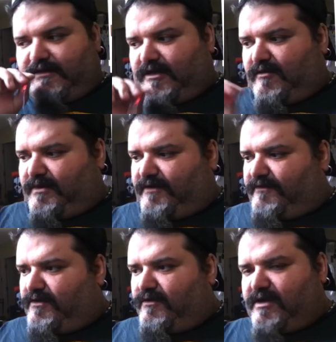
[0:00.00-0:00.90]
Like on my
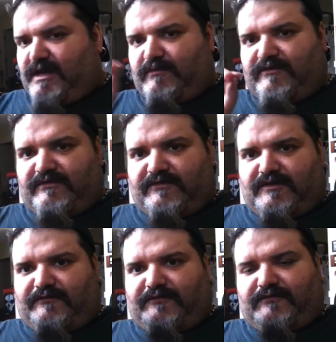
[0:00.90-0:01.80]
video cameras and
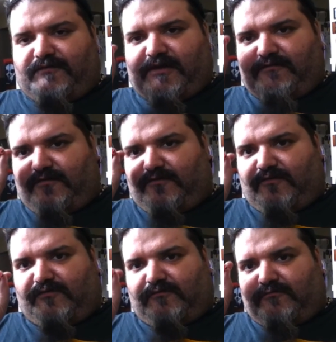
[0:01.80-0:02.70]
stuff, if you have those
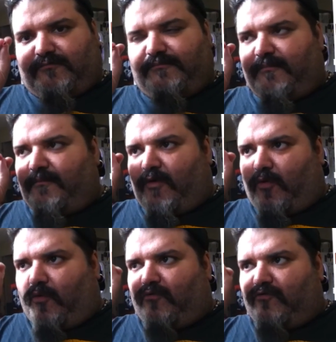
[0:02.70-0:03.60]
little
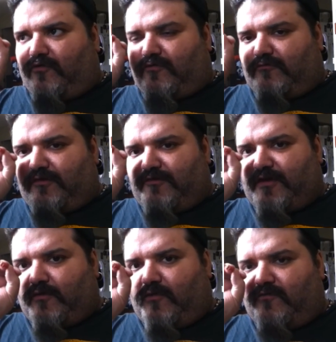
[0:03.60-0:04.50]
holes, those little
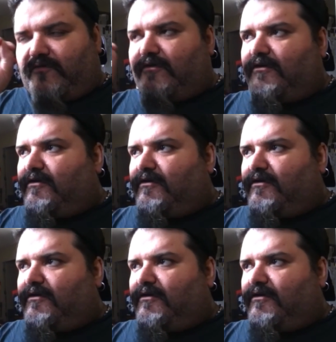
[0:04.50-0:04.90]
reset holes.